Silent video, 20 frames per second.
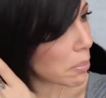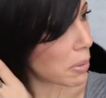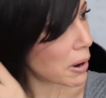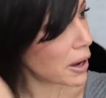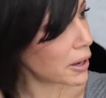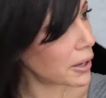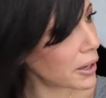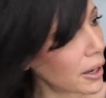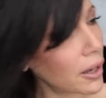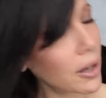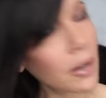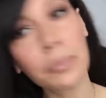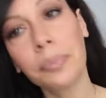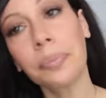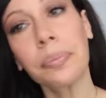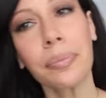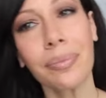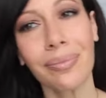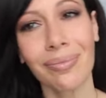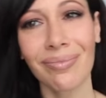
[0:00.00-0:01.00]
but
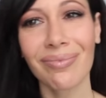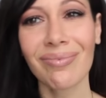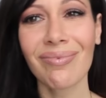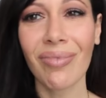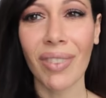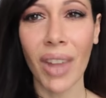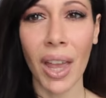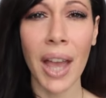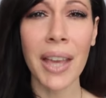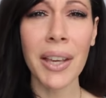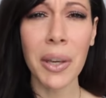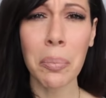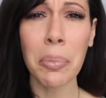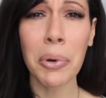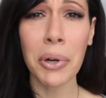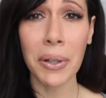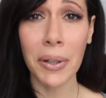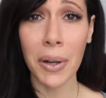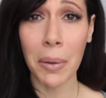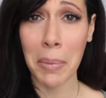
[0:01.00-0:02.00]
I can
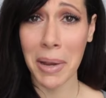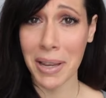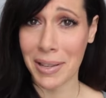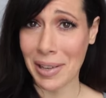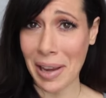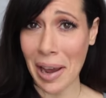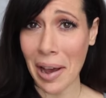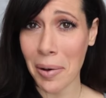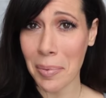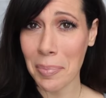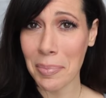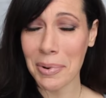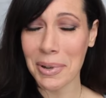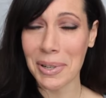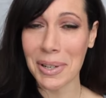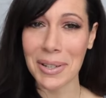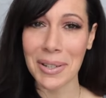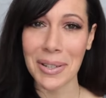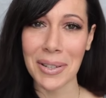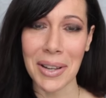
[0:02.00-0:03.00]
put it on my scalp,
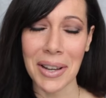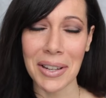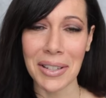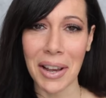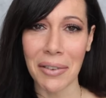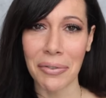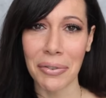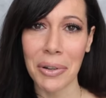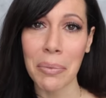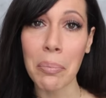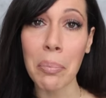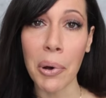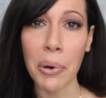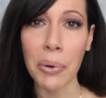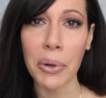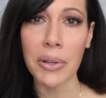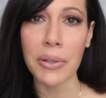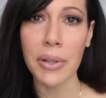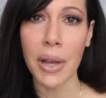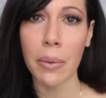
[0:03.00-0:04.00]
which is a definite
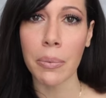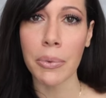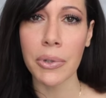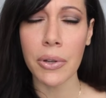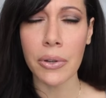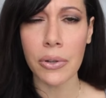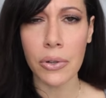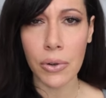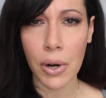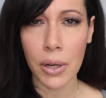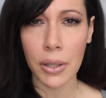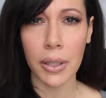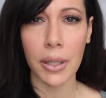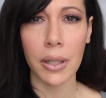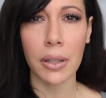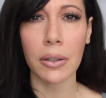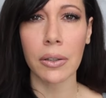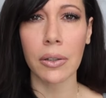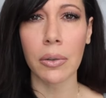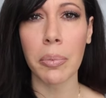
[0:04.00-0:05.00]
bonus. I'm still
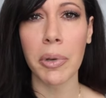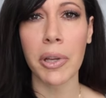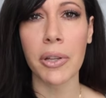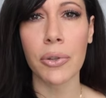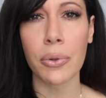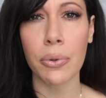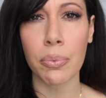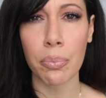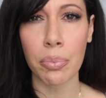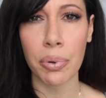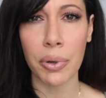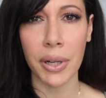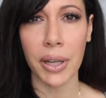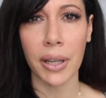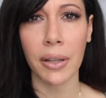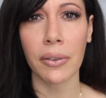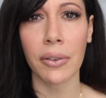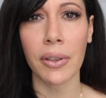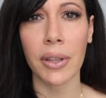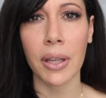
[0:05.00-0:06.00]
struggling a little bit
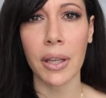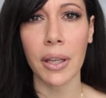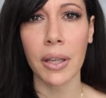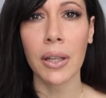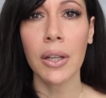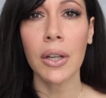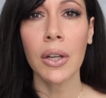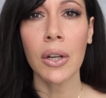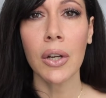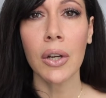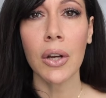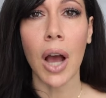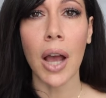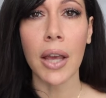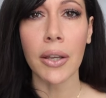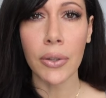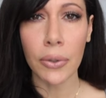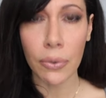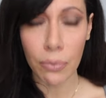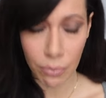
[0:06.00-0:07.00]
putting
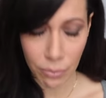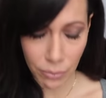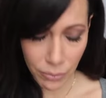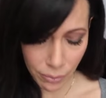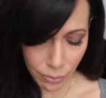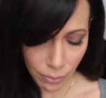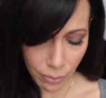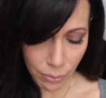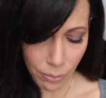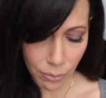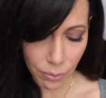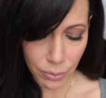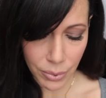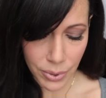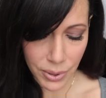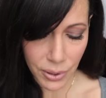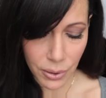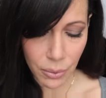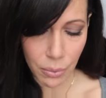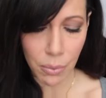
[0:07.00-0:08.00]
I
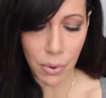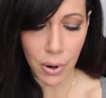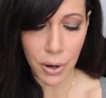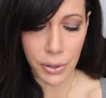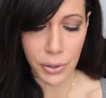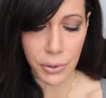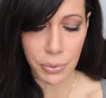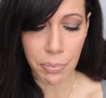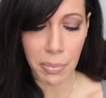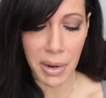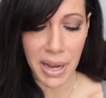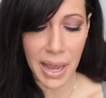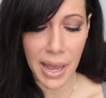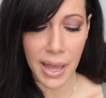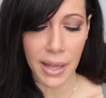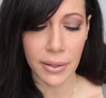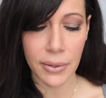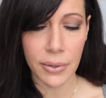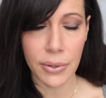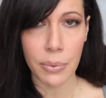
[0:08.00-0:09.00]
still wash my
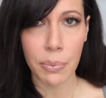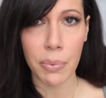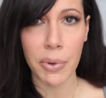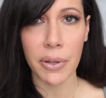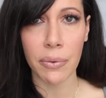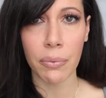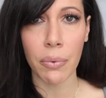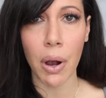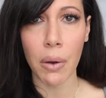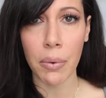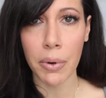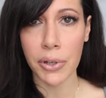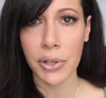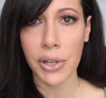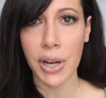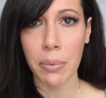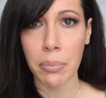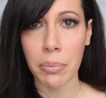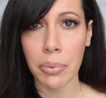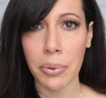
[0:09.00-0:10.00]
ends with Rawa
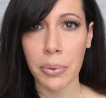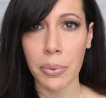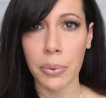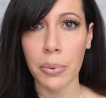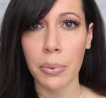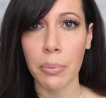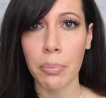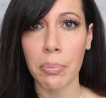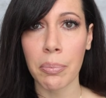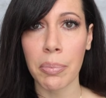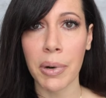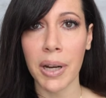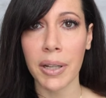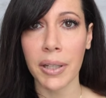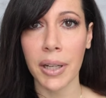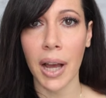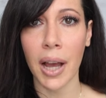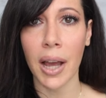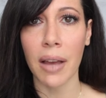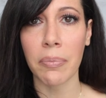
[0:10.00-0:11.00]
shampoo,
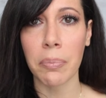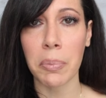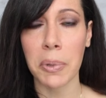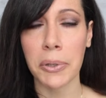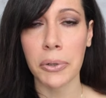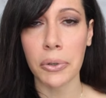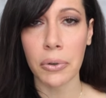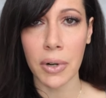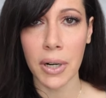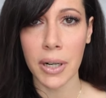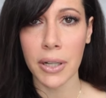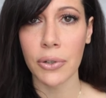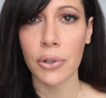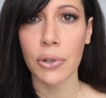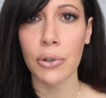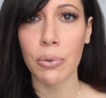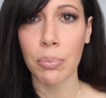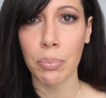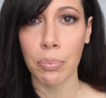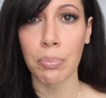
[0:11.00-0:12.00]
but I've been trying
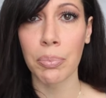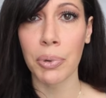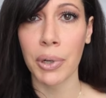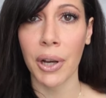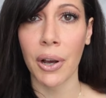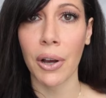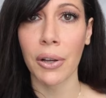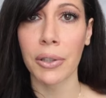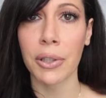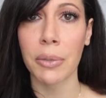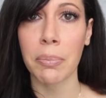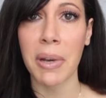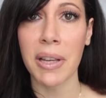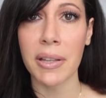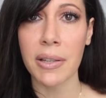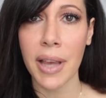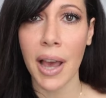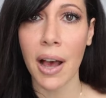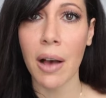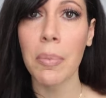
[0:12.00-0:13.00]
to put it onto my
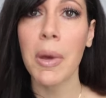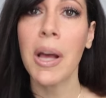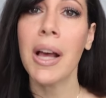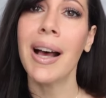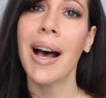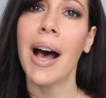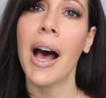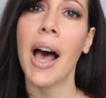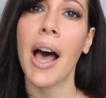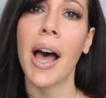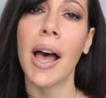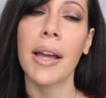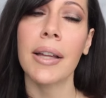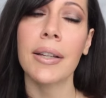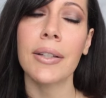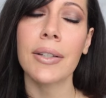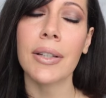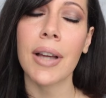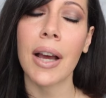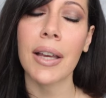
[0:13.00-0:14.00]
scalp,
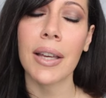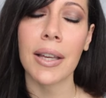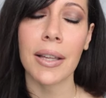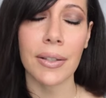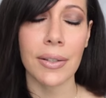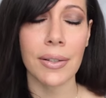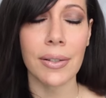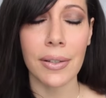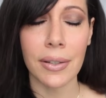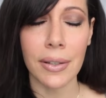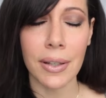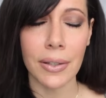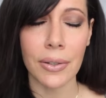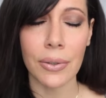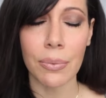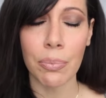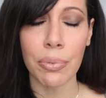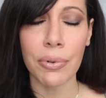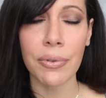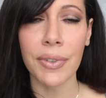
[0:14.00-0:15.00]
and
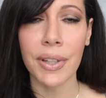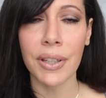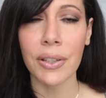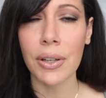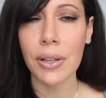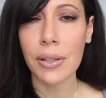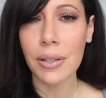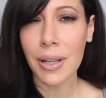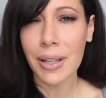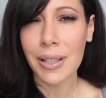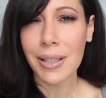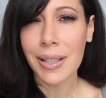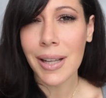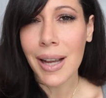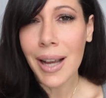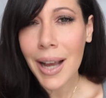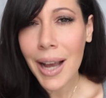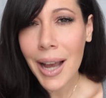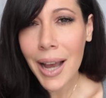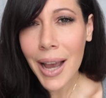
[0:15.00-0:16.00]
it's proving just a
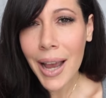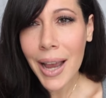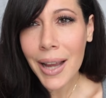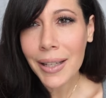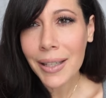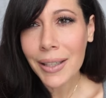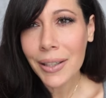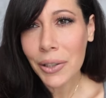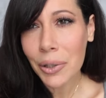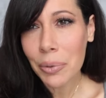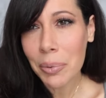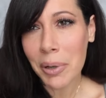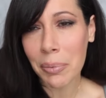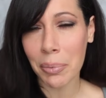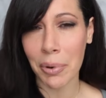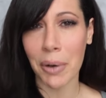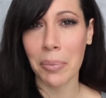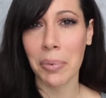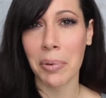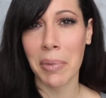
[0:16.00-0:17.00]
tiny little bit
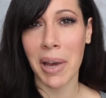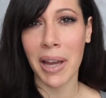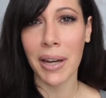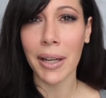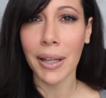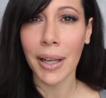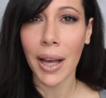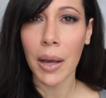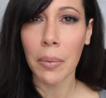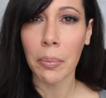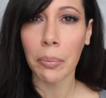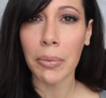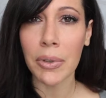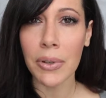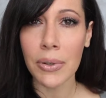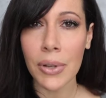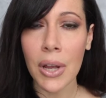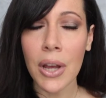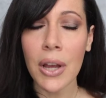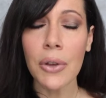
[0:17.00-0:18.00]
problematic. I'm
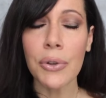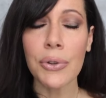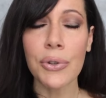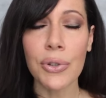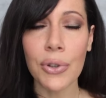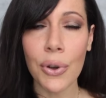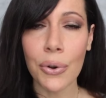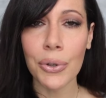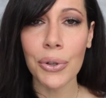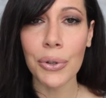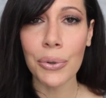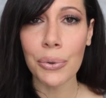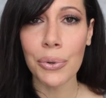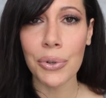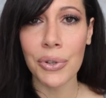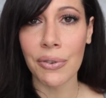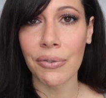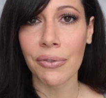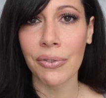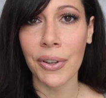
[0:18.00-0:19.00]
just so
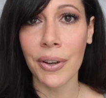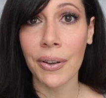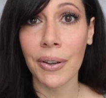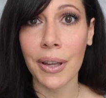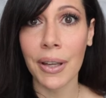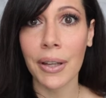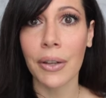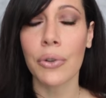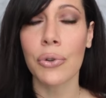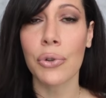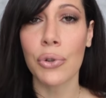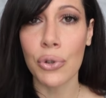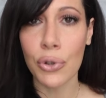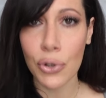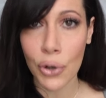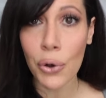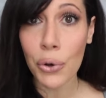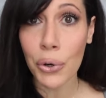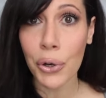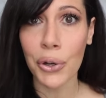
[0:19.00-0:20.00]
used to feeling
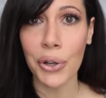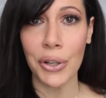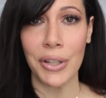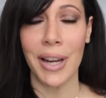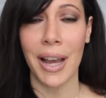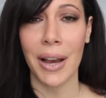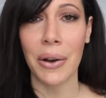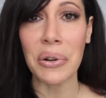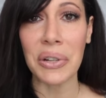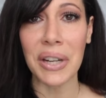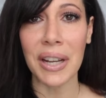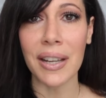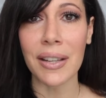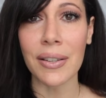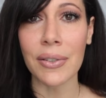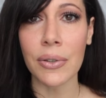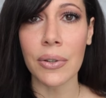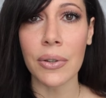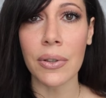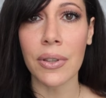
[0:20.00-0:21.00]
so good
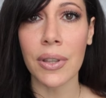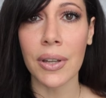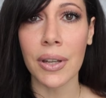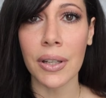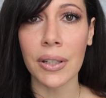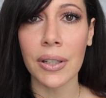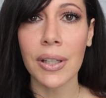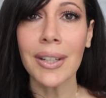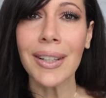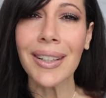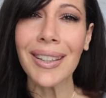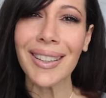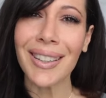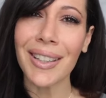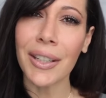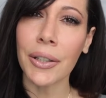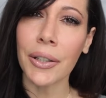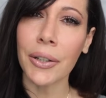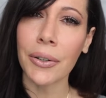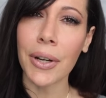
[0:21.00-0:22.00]
nowadays that,
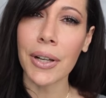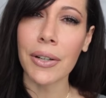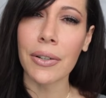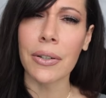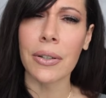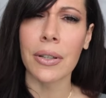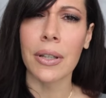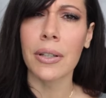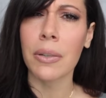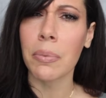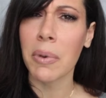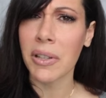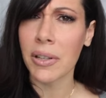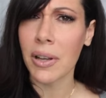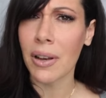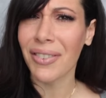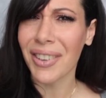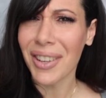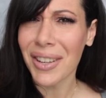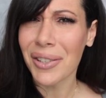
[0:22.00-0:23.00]
you know, I just think to
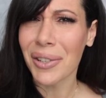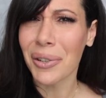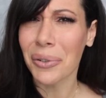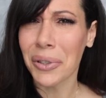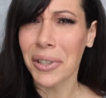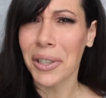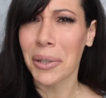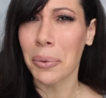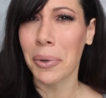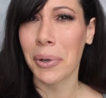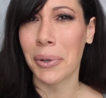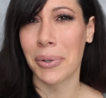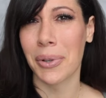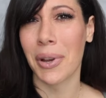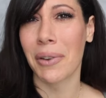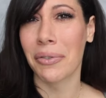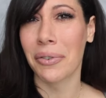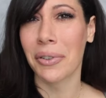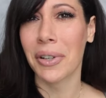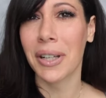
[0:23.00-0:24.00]
myself, is it really worth
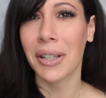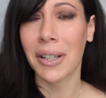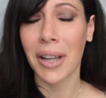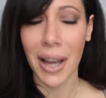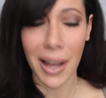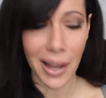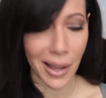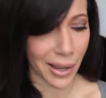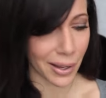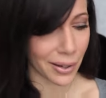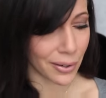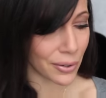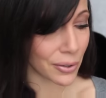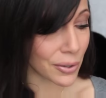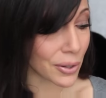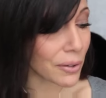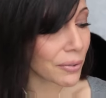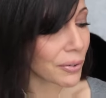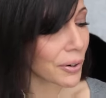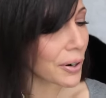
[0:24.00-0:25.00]
suffering? And
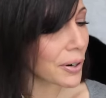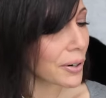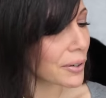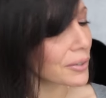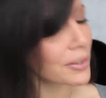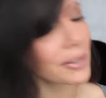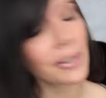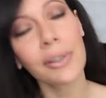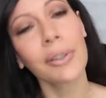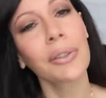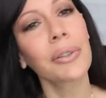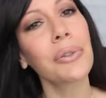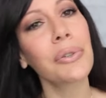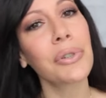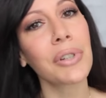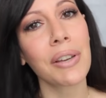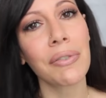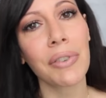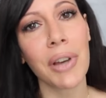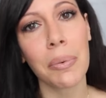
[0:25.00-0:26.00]
so far, the
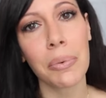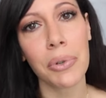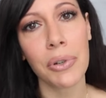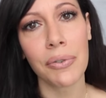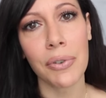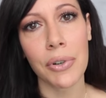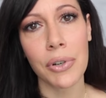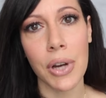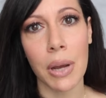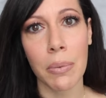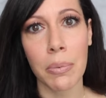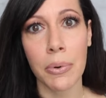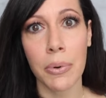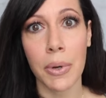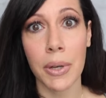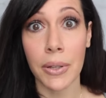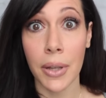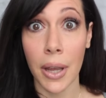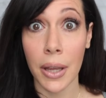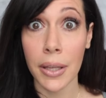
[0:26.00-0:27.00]
conclusion I've come to for shampoo
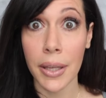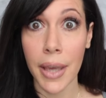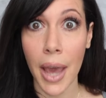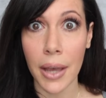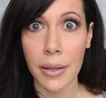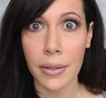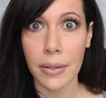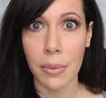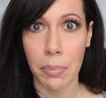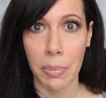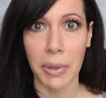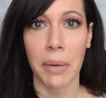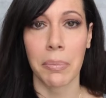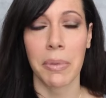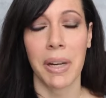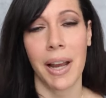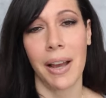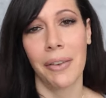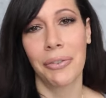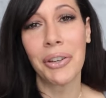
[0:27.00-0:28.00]
is yes, but I'm
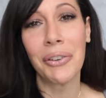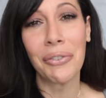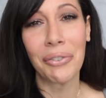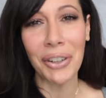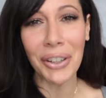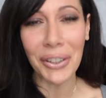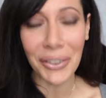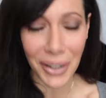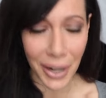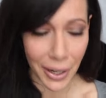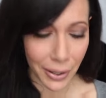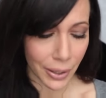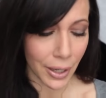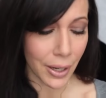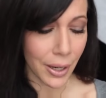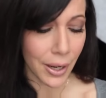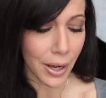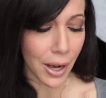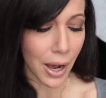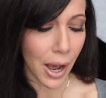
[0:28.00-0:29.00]
gonna have to figure out
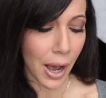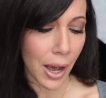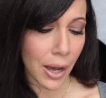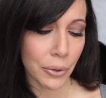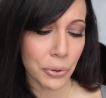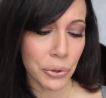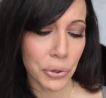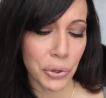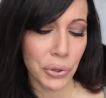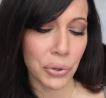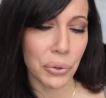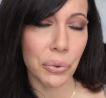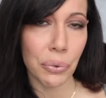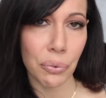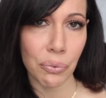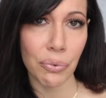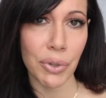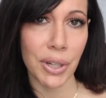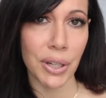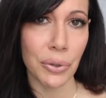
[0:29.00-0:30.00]
how to
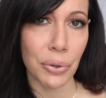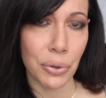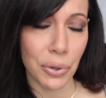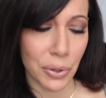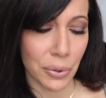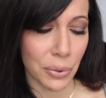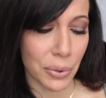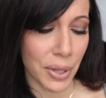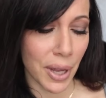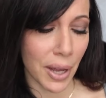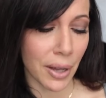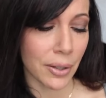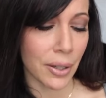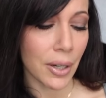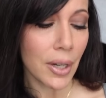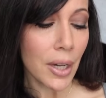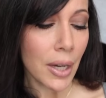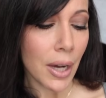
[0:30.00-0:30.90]
reintroduce that.